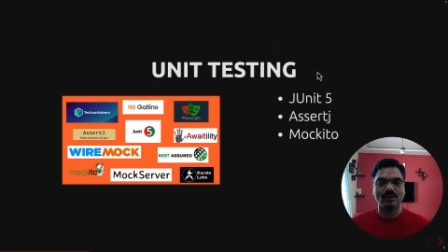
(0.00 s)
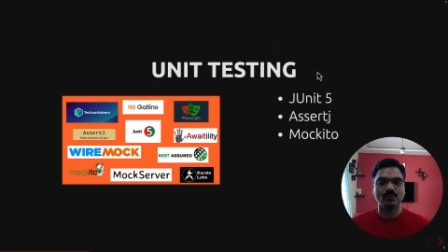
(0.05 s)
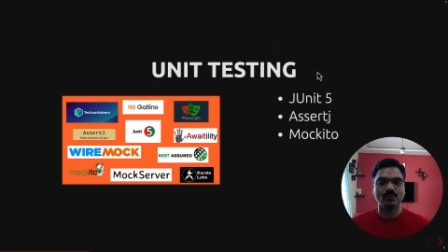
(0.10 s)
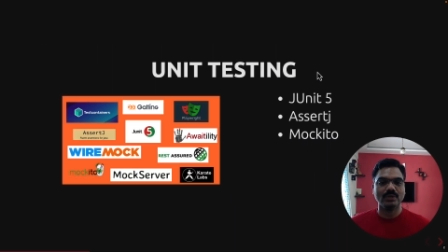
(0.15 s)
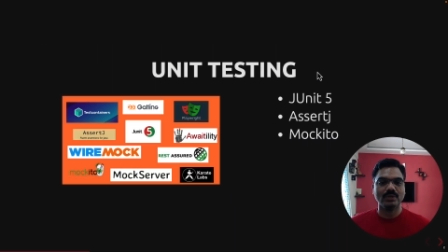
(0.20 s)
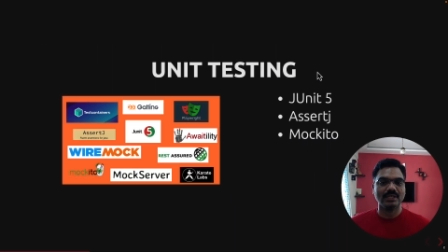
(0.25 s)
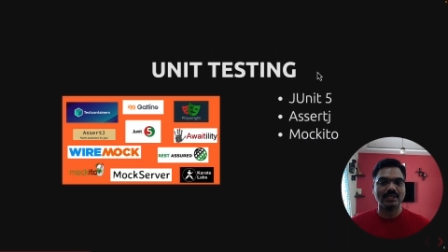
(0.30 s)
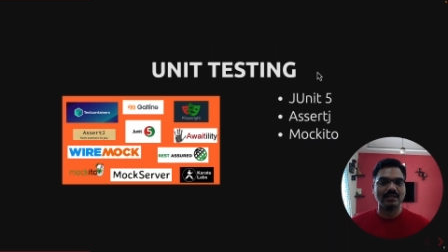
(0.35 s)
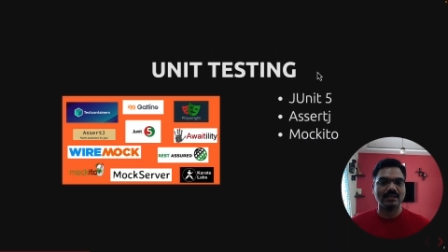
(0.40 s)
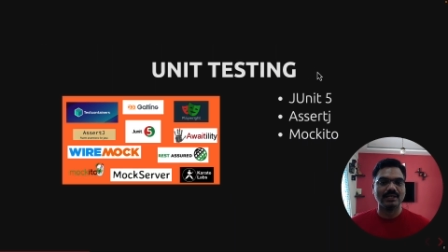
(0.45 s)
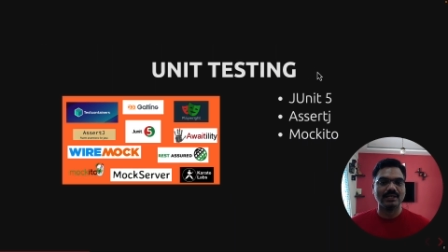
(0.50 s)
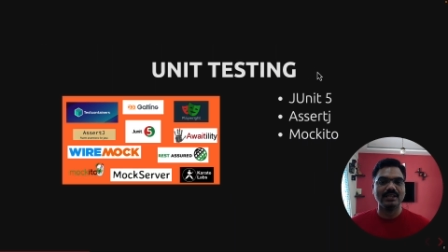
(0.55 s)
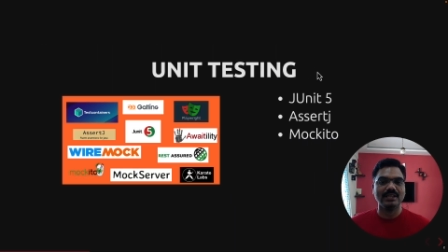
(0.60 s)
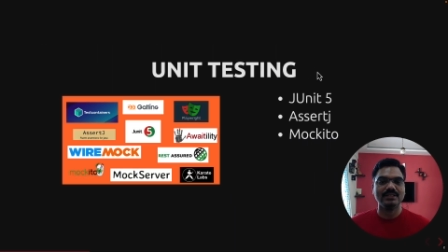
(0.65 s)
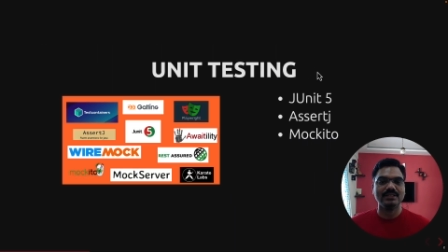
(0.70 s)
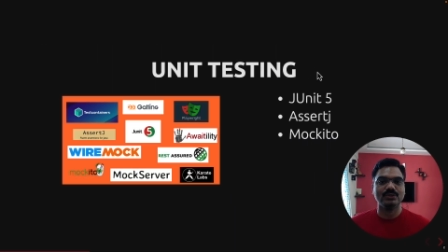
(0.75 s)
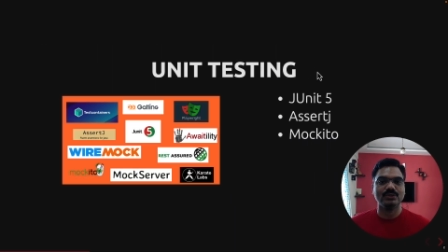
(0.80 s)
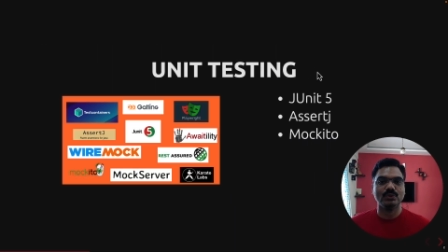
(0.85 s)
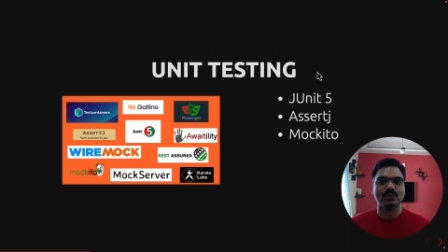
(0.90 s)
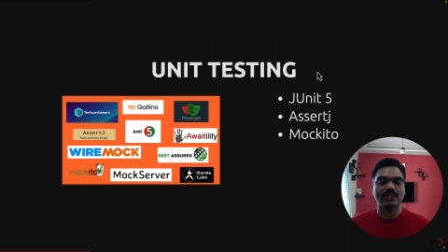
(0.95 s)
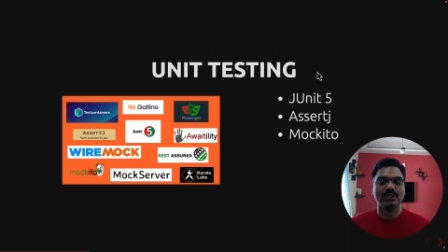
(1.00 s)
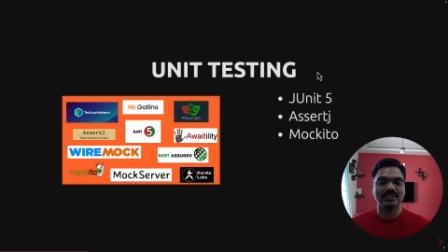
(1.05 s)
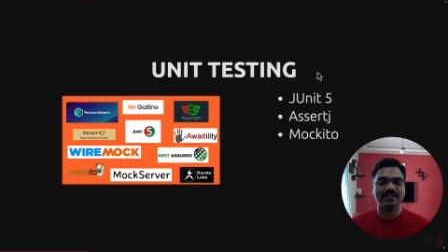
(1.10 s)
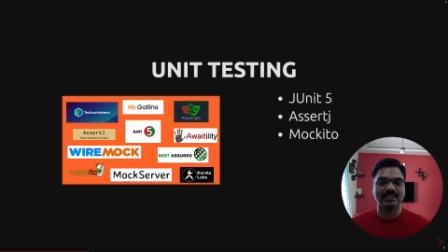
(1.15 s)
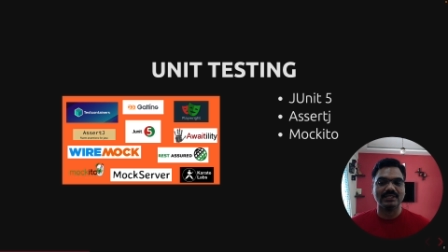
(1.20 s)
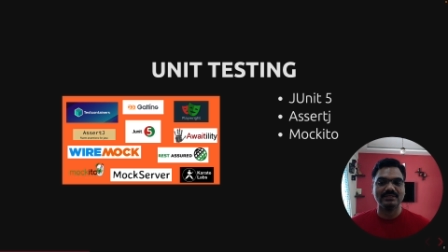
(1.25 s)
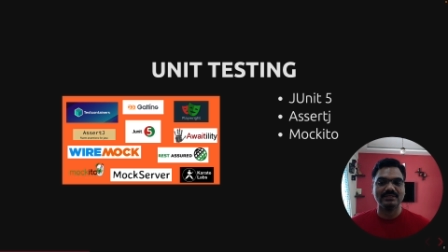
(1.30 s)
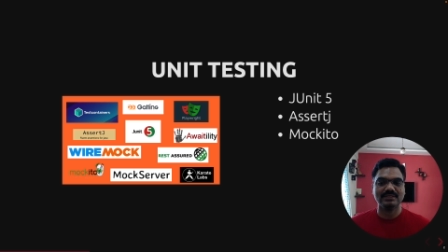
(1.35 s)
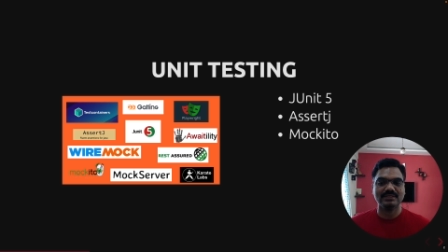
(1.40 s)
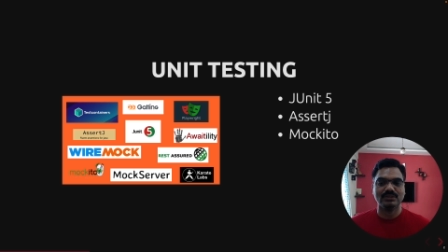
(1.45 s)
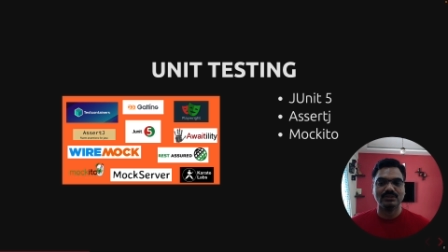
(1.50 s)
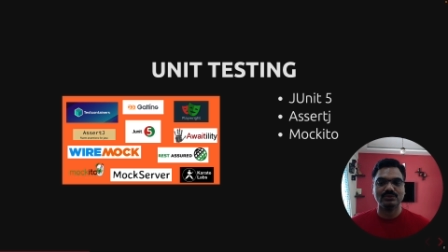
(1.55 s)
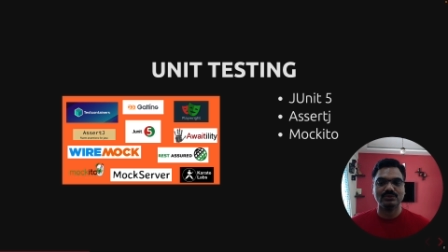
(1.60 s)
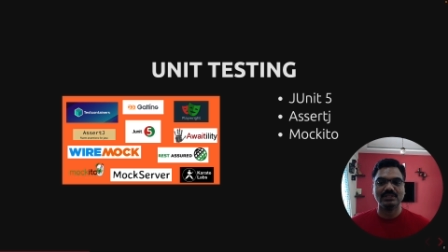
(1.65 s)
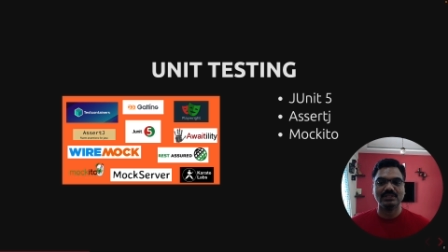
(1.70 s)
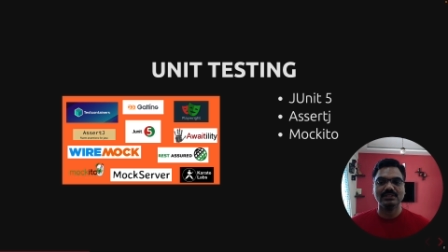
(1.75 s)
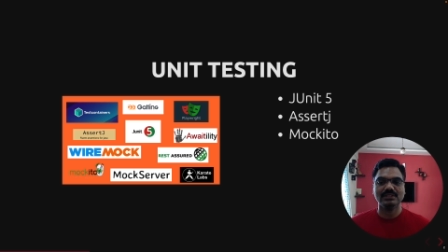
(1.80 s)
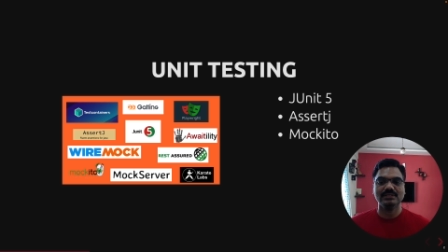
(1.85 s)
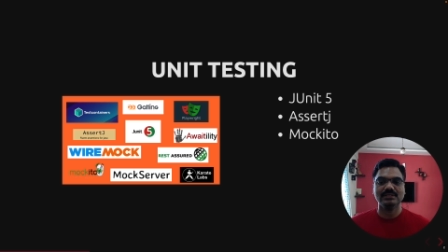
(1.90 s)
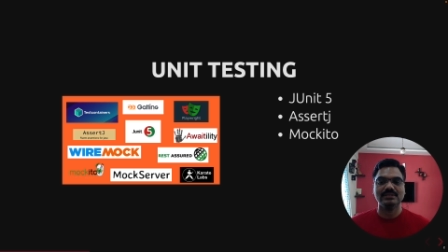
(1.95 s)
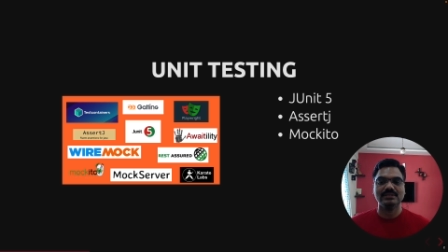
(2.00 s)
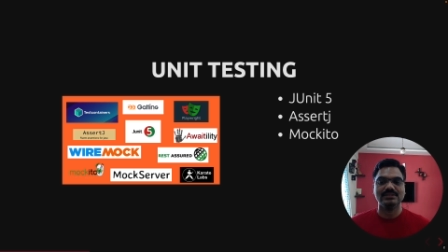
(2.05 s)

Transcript: we can write unit tests using